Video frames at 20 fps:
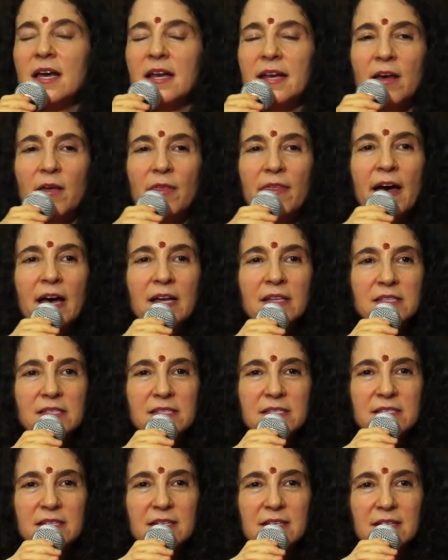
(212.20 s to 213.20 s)
Now
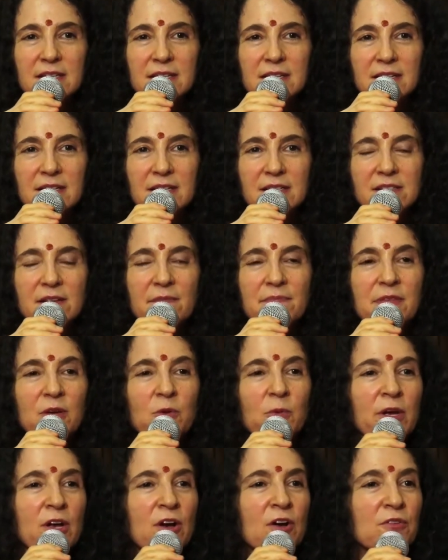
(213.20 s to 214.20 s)
that's
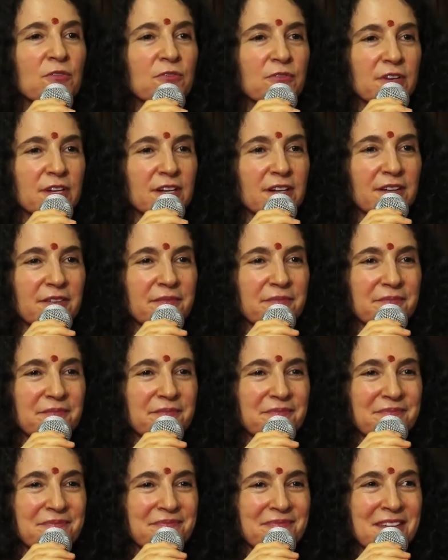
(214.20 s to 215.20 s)
something we all feel.
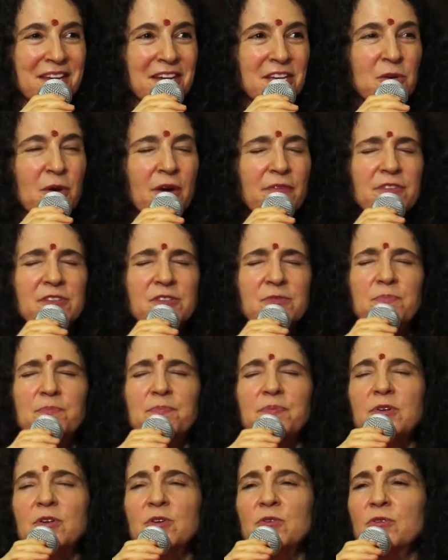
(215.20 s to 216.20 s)
You have this
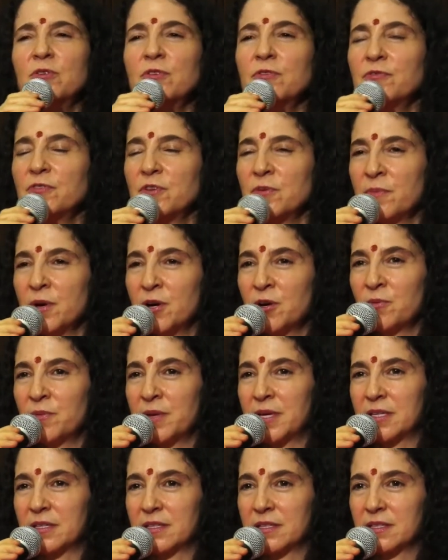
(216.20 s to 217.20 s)
beautiful
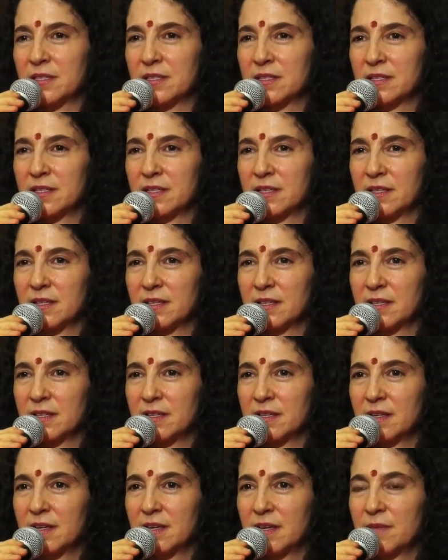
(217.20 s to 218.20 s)
moment,
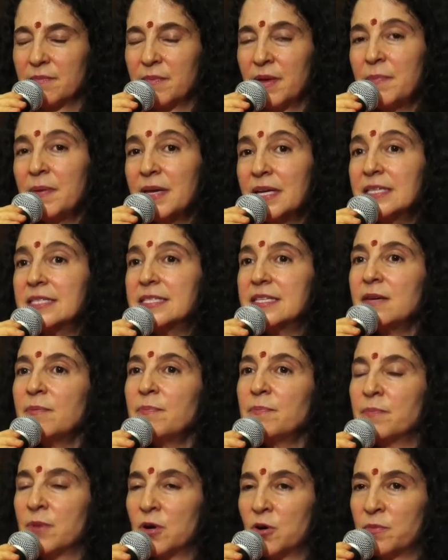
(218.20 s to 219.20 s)
maybe a
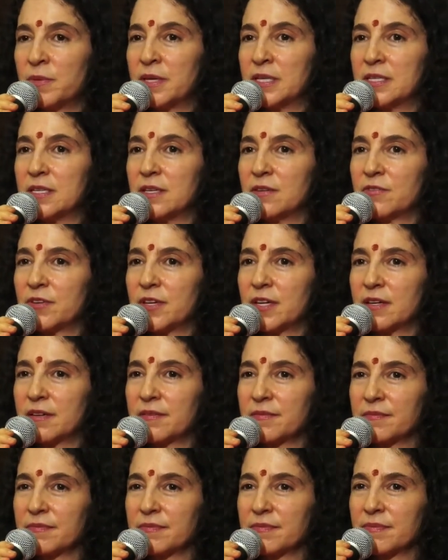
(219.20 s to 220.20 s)
deep moment even.
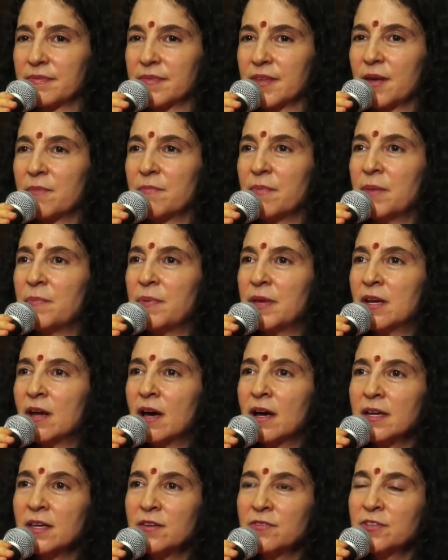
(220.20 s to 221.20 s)
Maybe
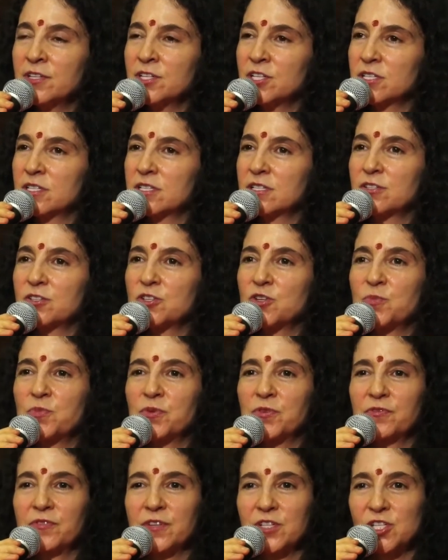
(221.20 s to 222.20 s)
not even just a
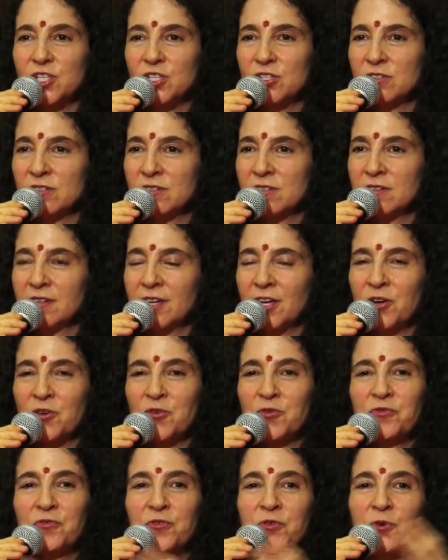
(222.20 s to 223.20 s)
superficial, you
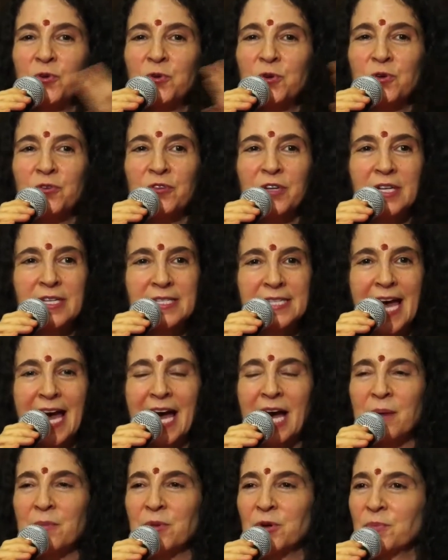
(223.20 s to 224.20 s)
know, food or
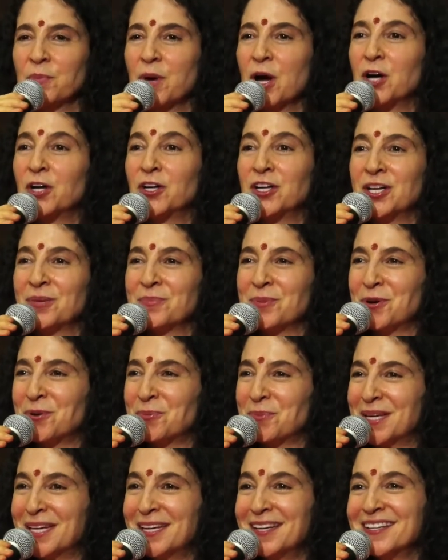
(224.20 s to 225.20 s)
exam or party
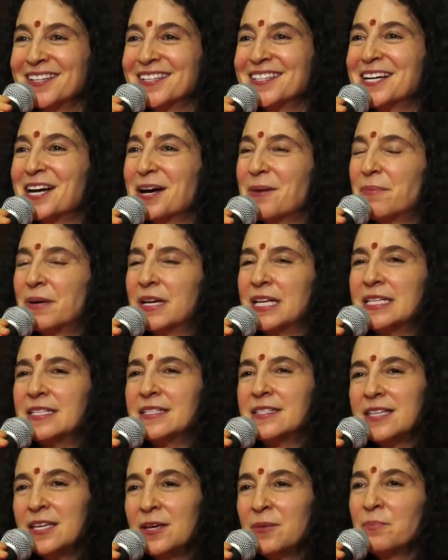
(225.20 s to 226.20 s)
moment, but a
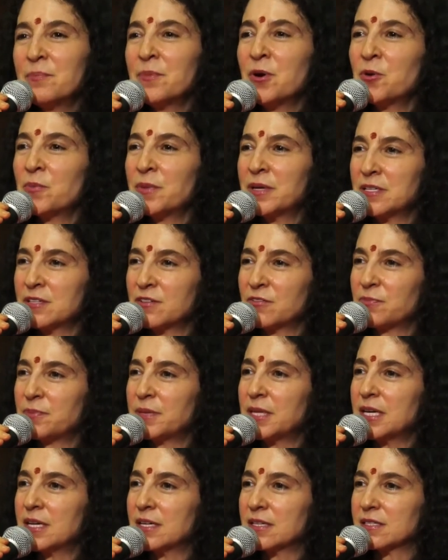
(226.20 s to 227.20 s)
deep moment of
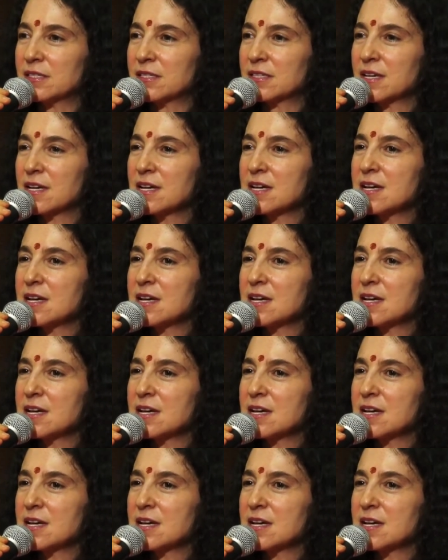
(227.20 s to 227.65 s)
bliss.